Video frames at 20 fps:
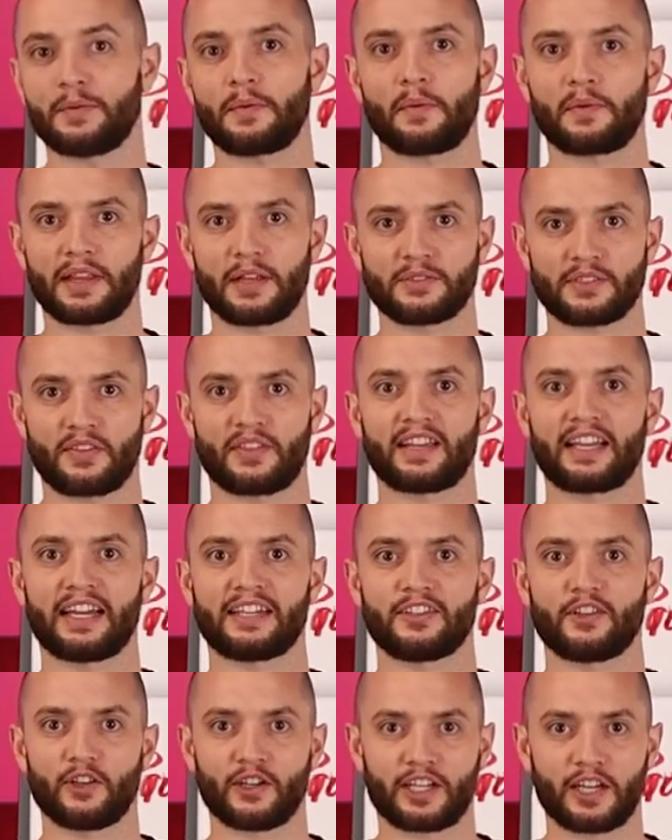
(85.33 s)
I remember that was a thing
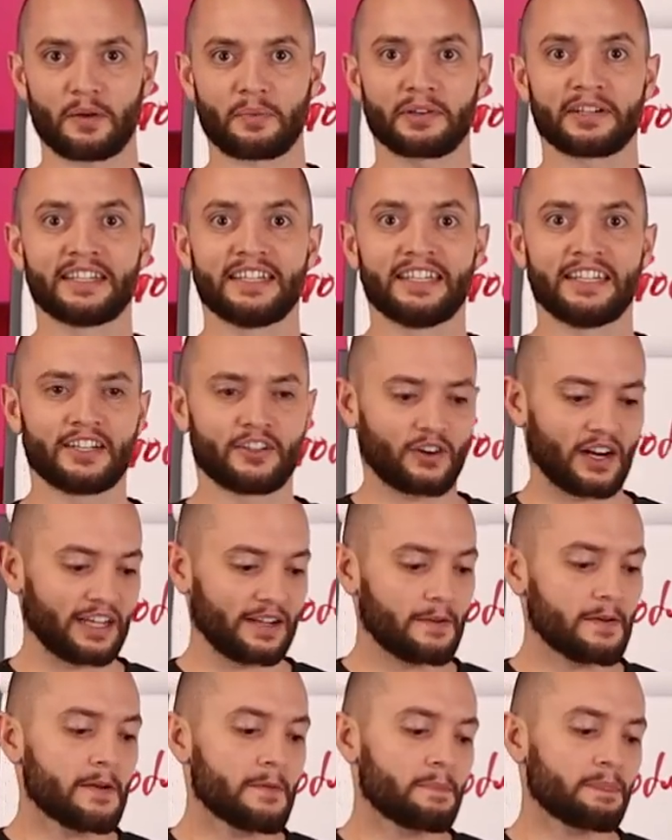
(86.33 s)
I had to look up,
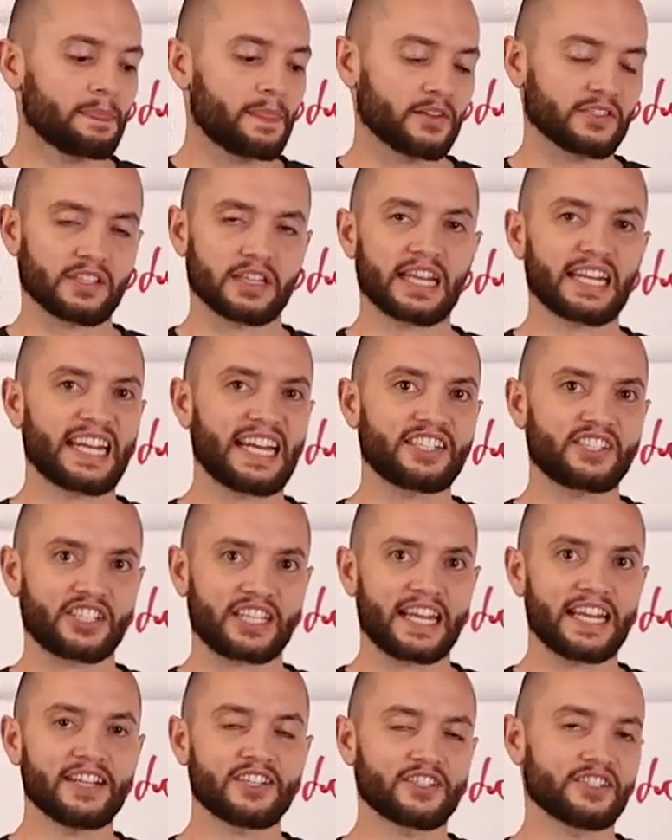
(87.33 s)
right? There's a lot of
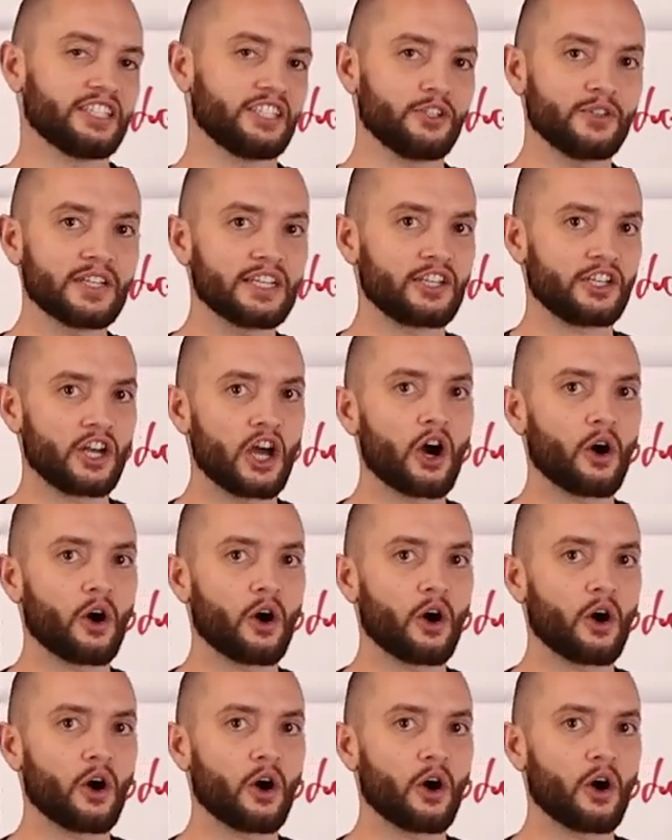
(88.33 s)
education that you didn't